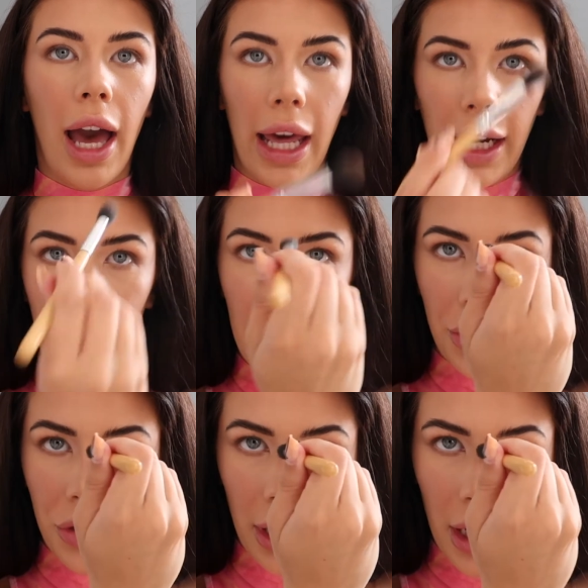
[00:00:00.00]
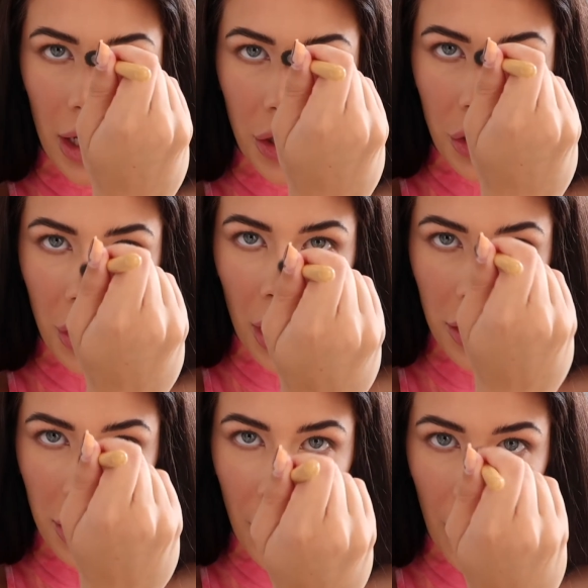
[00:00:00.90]
And I literally
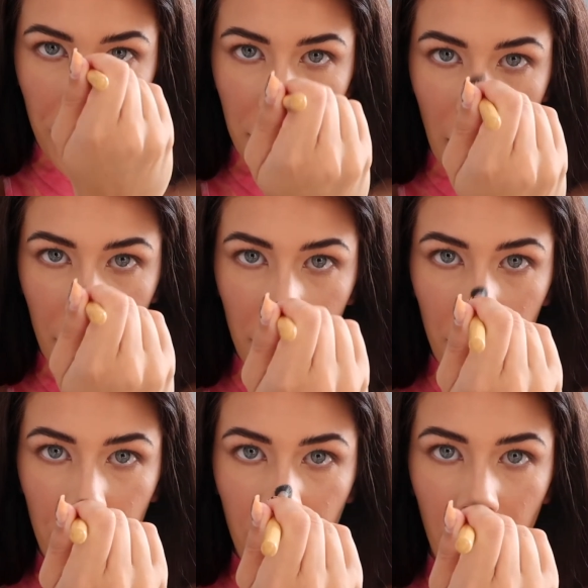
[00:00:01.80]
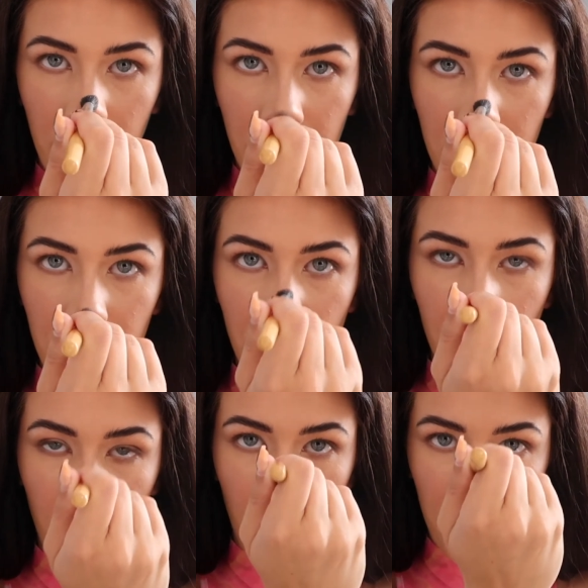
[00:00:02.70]
just go down the bridge
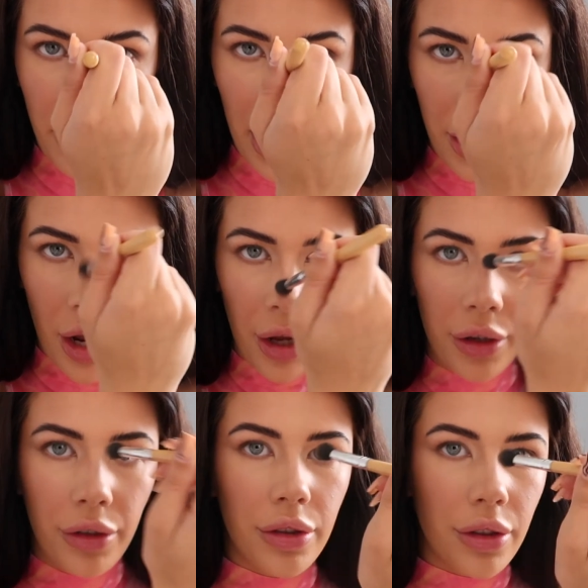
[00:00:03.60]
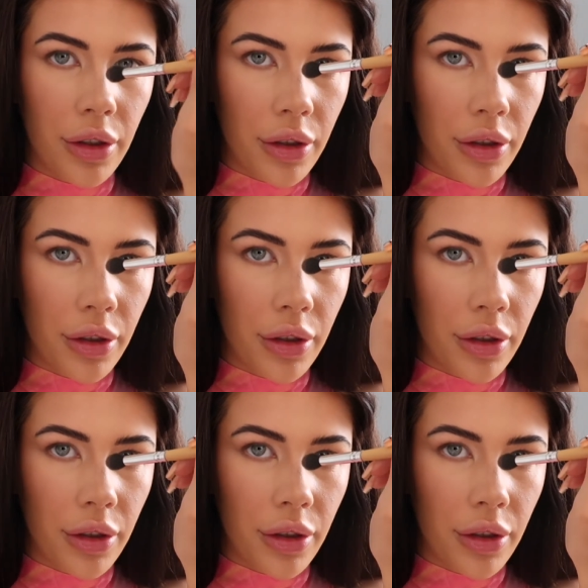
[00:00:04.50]
of my nose.